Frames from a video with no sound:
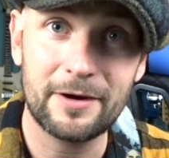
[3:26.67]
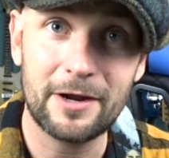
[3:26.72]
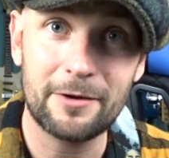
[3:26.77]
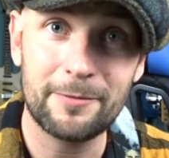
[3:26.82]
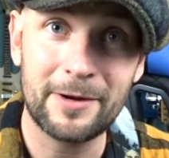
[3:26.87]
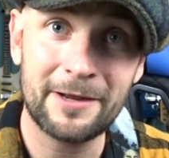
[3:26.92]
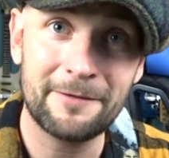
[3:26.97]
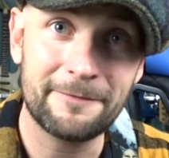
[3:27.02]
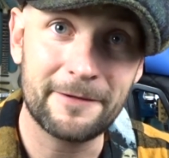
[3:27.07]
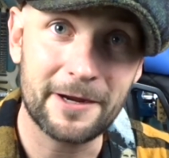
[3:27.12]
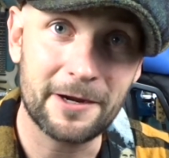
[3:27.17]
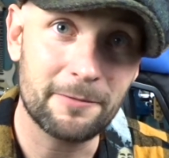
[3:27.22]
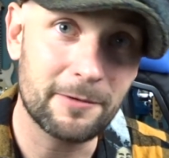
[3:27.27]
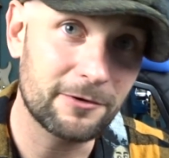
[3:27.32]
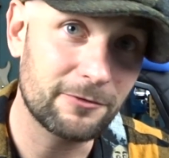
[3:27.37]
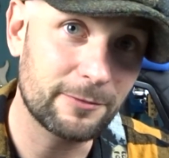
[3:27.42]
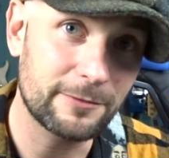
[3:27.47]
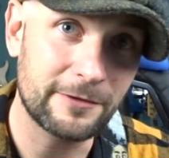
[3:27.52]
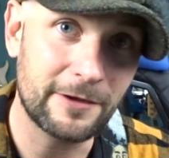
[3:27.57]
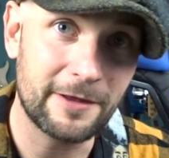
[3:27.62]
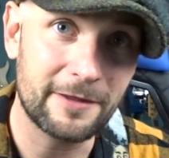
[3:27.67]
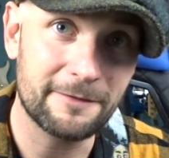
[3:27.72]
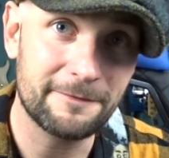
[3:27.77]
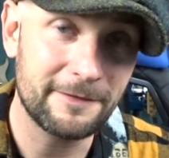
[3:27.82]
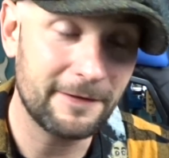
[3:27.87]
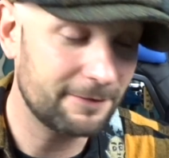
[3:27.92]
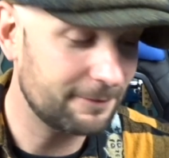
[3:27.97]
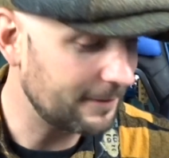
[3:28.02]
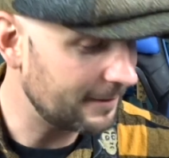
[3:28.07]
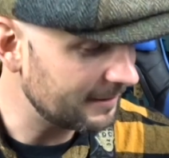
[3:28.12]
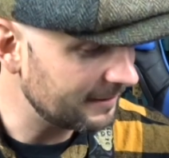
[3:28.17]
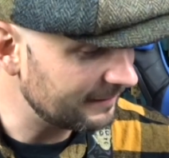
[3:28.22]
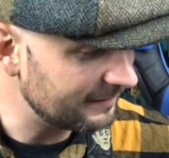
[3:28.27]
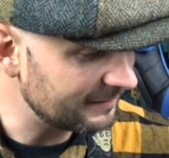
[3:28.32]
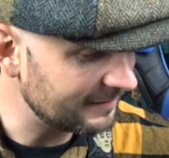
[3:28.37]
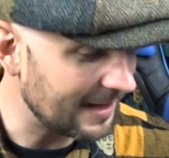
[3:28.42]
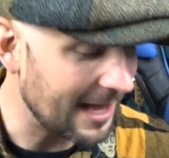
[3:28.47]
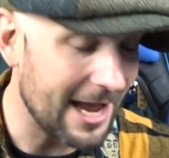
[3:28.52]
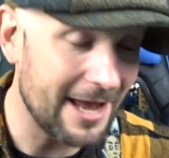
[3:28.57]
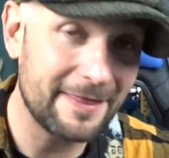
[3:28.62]
ring finger, which was on the 5th fret, and you
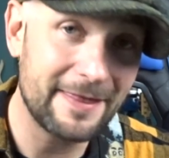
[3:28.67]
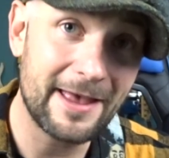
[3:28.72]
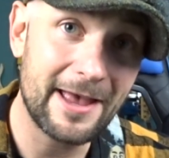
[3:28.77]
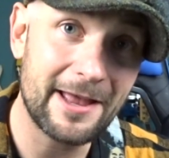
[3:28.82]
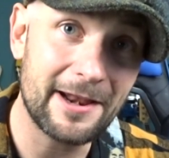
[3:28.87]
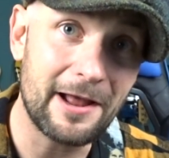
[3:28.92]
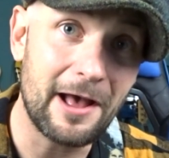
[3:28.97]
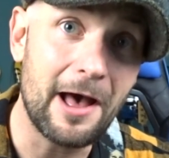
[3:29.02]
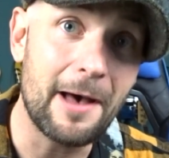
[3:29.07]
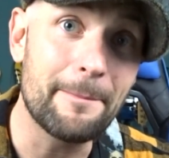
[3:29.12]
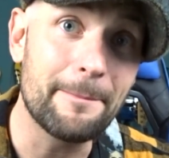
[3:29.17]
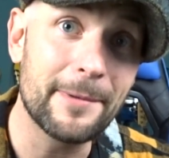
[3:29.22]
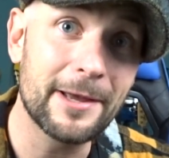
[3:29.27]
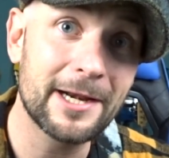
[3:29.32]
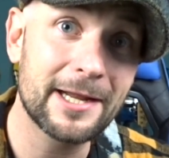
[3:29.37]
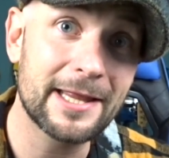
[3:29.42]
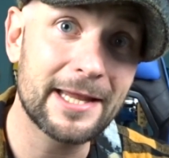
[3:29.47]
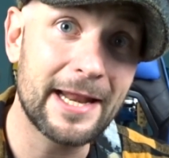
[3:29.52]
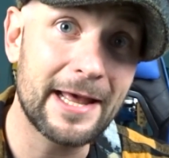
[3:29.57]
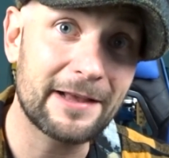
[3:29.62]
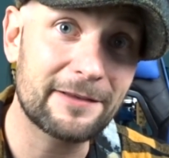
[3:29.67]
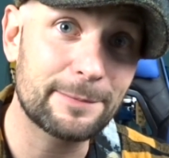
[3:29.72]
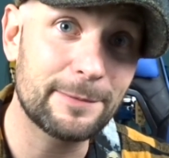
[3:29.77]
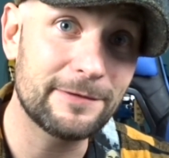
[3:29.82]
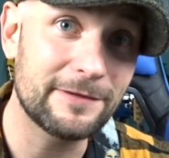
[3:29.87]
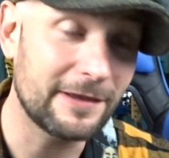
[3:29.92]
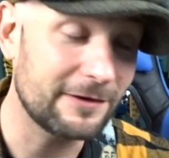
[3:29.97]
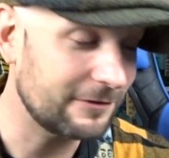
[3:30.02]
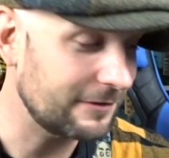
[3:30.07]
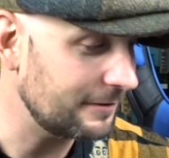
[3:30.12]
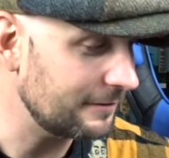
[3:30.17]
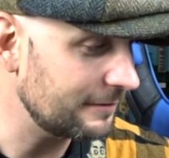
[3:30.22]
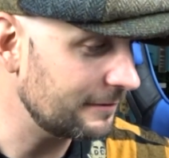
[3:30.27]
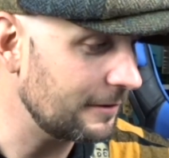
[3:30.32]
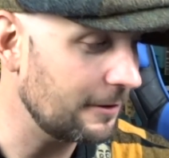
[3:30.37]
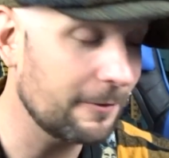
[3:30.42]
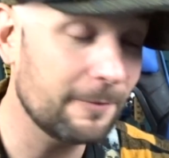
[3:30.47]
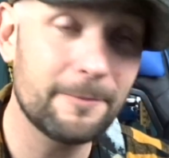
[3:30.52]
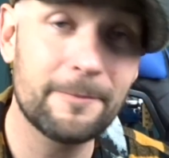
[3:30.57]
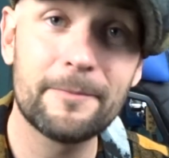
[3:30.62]
slide that up into the next position.
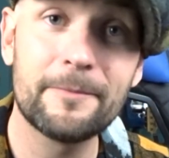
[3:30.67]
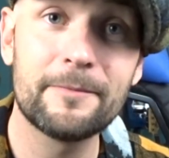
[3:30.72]
So